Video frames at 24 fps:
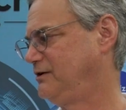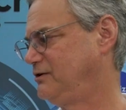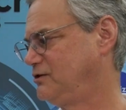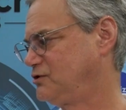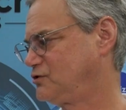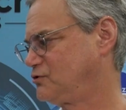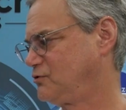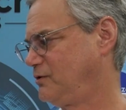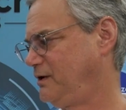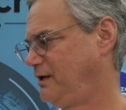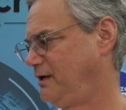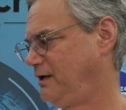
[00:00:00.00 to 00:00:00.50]

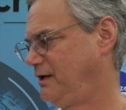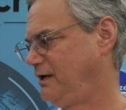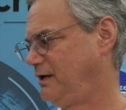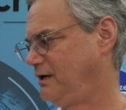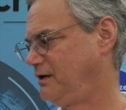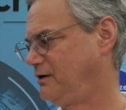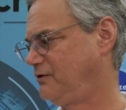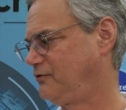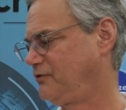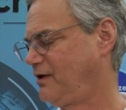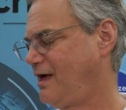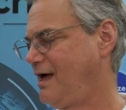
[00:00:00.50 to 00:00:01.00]
industry
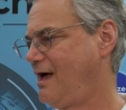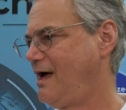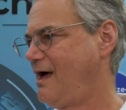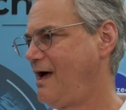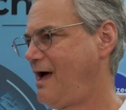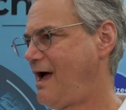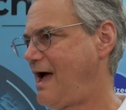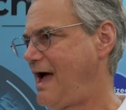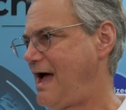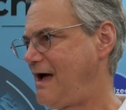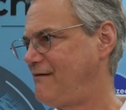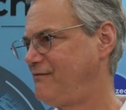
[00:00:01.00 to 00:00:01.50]
is
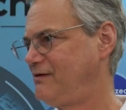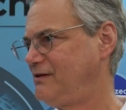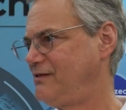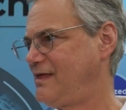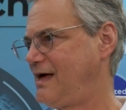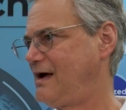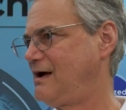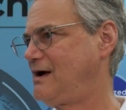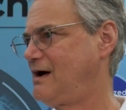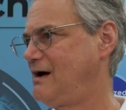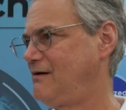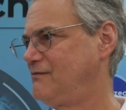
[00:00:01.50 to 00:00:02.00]
having
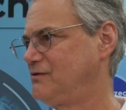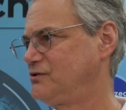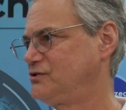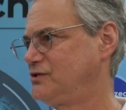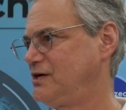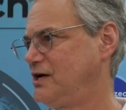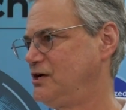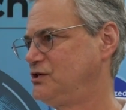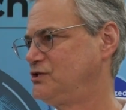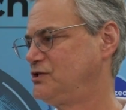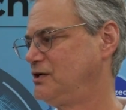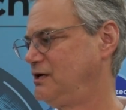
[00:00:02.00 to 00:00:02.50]
that
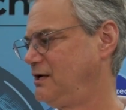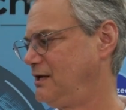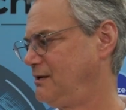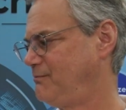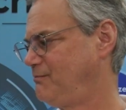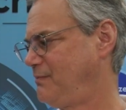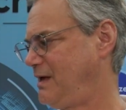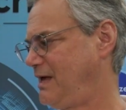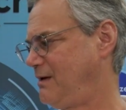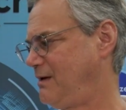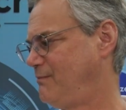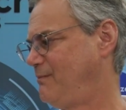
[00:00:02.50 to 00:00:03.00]
conversation
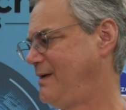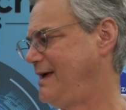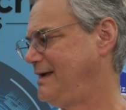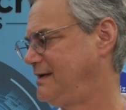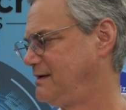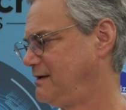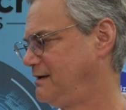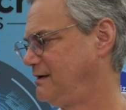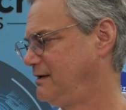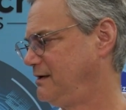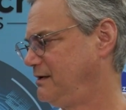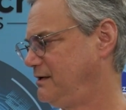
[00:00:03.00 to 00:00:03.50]
and
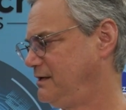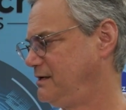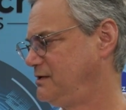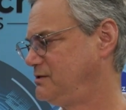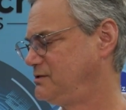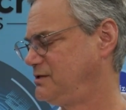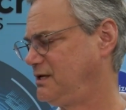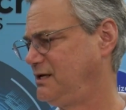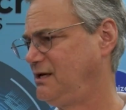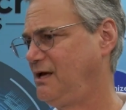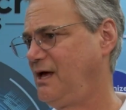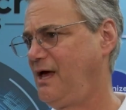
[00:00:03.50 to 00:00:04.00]
making it
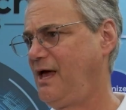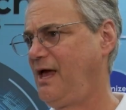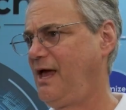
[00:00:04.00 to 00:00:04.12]
easy.